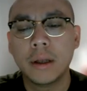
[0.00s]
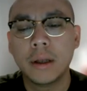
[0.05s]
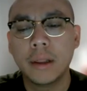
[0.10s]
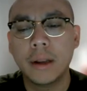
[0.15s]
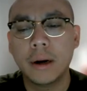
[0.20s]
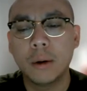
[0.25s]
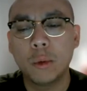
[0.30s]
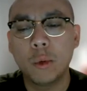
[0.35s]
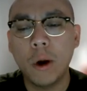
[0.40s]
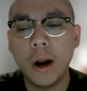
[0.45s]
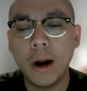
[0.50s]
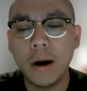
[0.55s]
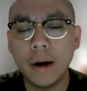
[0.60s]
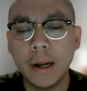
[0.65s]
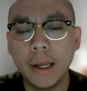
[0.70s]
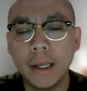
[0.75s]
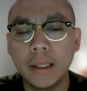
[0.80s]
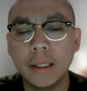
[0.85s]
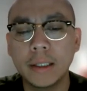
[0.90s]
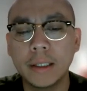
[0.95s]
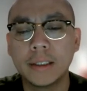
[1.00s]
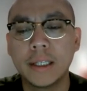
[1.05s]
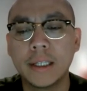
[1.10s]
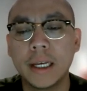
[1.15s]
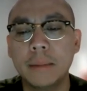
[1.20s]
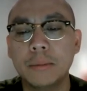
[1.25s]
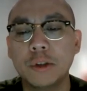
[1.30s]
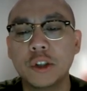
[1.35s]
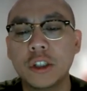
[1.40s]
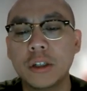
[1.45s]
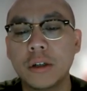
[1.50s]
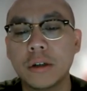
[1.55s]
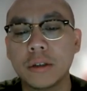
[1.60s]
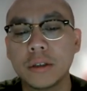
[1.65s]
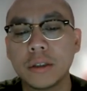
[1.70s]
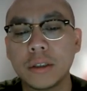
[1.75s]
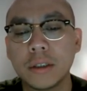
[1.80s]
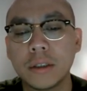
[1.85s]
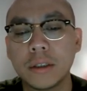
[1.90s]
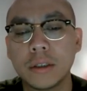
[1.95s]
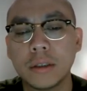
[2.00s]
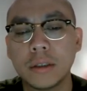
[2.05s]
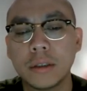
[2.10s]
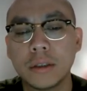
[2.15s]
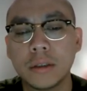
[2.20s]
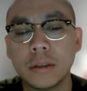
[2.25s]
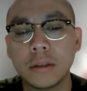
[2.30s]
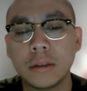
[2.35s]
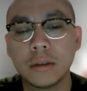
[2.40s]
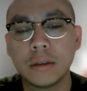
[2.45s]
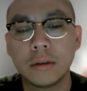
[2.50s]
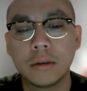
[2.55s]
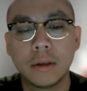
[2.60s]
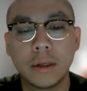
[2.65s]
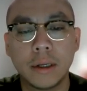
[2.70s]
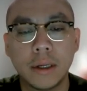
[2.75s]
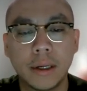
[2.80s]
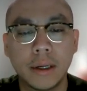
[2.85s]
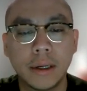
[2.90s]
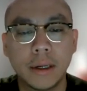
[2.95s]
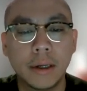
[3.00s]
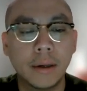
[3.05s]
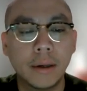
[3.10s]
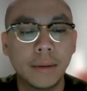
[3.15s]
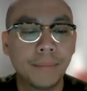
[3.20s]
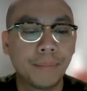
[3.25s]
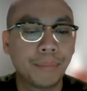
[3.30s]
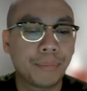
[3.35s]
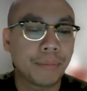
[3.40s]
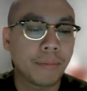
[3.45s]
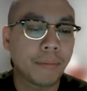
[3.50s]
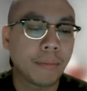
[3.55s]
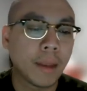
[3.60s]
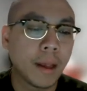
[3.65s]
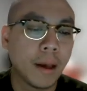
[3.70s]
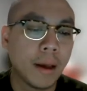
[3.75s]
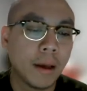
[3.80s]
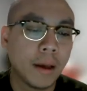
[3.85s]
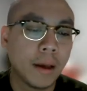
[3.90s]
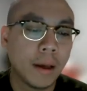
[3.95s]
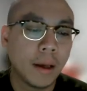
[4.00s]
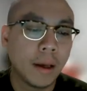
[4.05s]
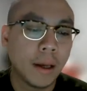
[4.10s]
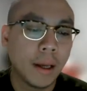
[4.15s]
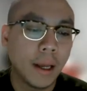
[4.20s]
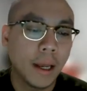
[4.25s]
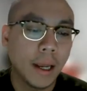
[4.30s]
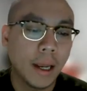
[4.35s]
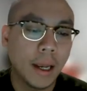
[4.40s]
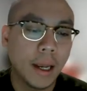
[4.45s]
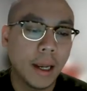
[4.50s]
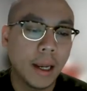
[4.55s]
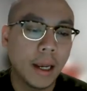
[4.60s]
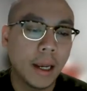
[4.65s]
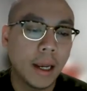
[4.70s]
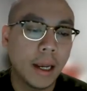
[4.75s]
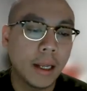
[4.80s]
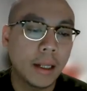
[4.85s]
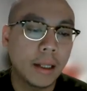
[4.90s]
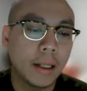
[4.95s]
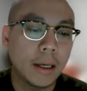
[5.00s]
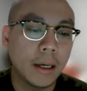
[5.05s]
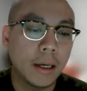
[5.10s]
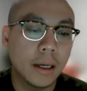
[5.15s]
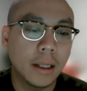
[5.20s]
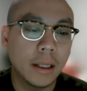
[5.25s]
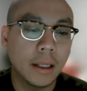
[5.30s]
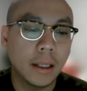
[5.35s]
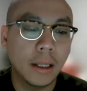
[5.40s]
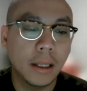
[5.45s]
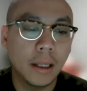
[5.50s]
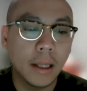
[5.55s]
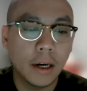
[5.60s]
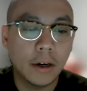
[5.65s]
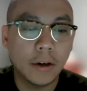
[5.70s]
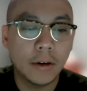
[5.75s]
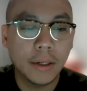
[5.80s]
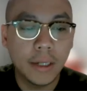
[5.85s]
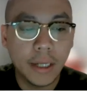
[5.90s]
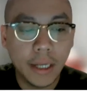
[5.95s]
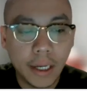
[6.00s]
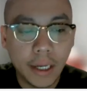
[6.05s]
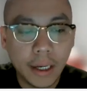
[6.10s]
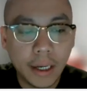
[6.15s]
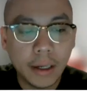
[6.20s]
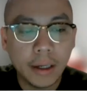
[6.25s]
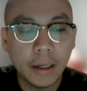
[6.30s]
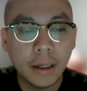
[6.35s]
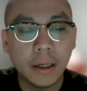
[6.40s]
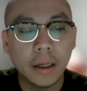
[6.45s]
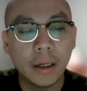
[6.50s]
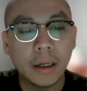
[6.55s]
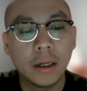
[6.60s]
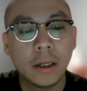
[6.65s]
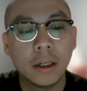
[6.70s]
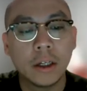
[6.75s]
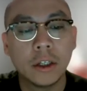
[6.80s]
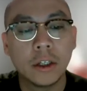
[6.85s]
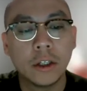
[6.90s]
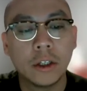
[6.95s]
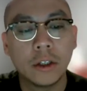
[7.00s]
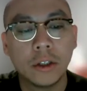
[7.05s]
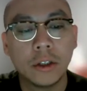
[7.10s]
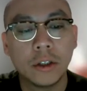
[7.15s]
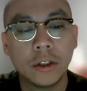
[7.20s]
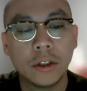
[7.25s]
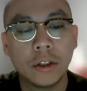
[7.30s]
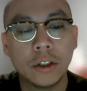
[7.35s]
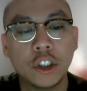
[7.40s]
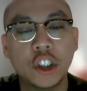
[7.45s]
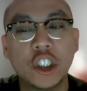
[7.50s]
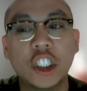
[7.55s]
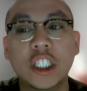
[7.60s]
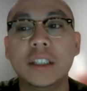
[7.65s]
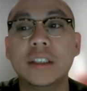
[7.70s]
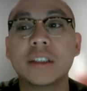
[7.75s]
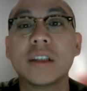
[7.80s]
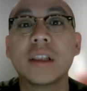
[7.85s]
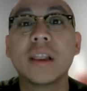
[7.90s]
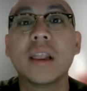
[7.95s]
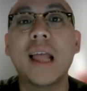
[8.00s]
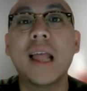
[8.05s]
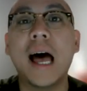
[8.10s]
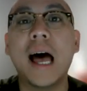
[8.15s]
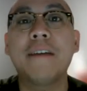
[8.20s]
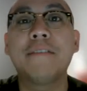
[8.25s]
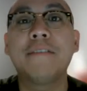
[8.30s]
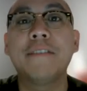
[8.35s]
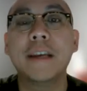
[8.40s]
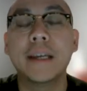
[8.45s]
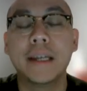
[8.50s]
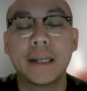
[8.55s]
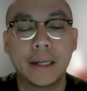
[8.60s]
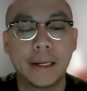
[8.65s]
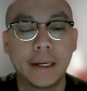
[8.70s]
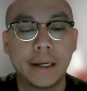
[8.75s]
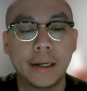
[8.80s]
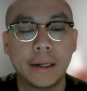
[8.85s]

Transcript: They're wearing the same shirts. Okay. And letter D, she's laughing.